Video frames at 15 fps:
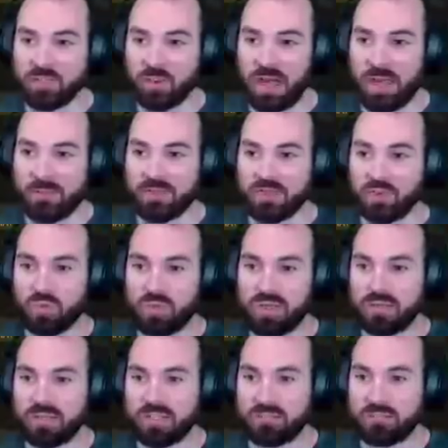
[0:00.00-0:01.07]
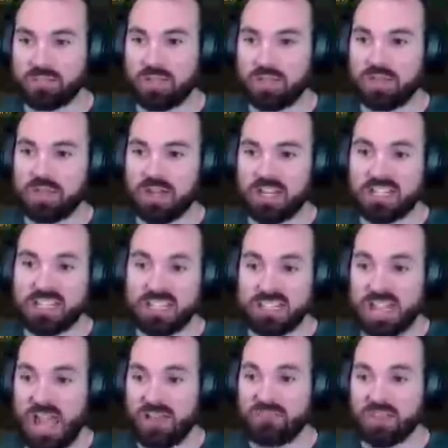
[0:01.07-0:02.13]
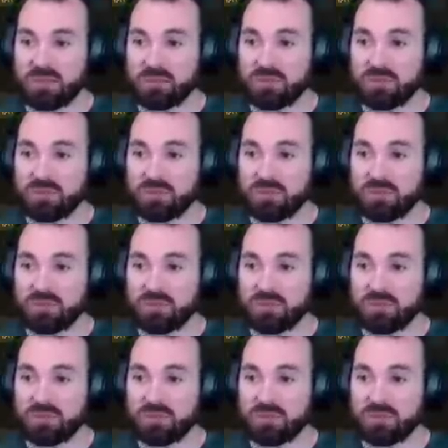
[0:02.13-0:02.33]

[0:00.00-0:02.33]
what happens when we uh, ascend to heaven.